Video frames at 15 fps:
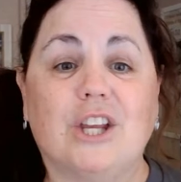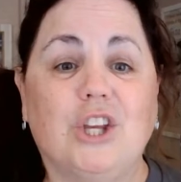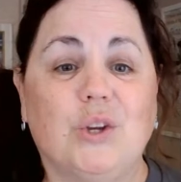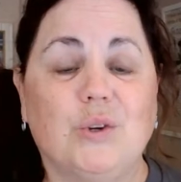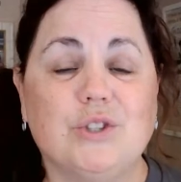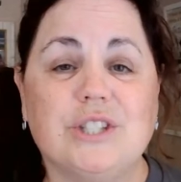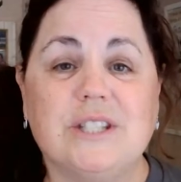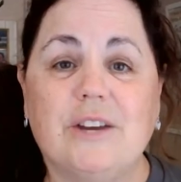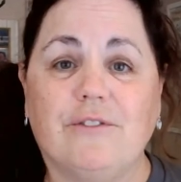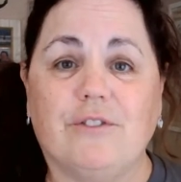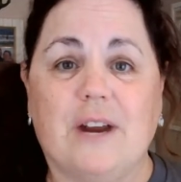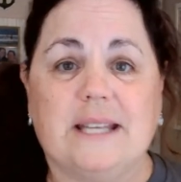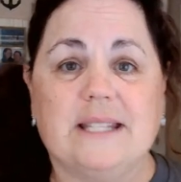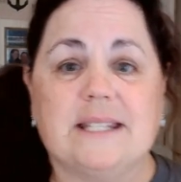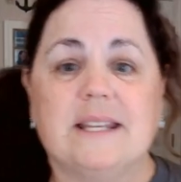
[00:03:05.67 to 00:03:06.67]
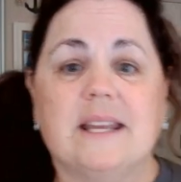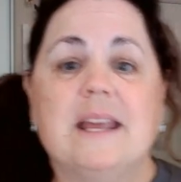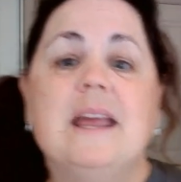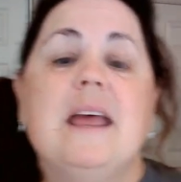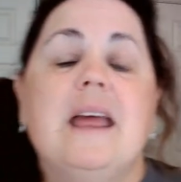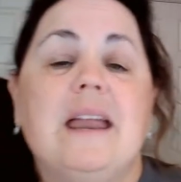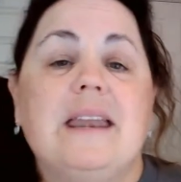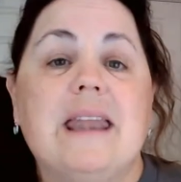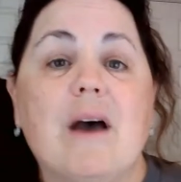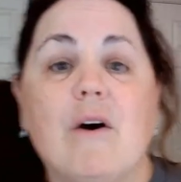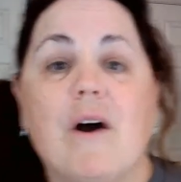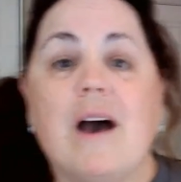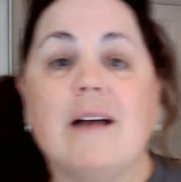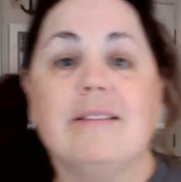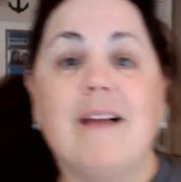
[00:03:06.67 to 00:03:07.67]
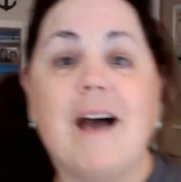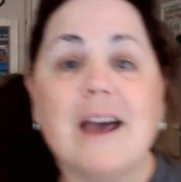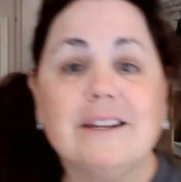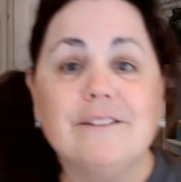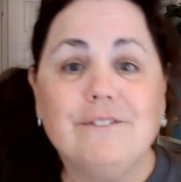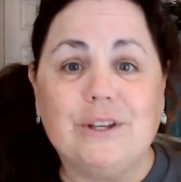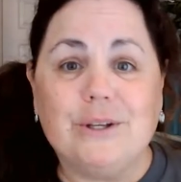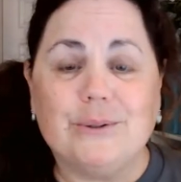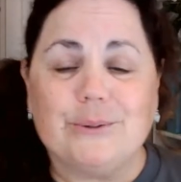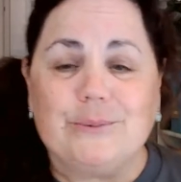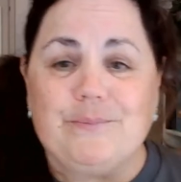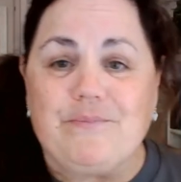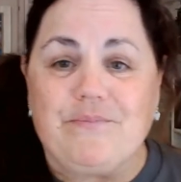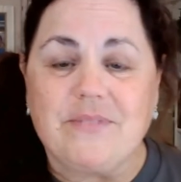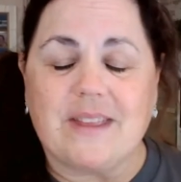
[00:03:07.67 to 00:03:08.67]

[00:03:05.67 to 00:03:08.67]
huge difference. Now, a lot of you,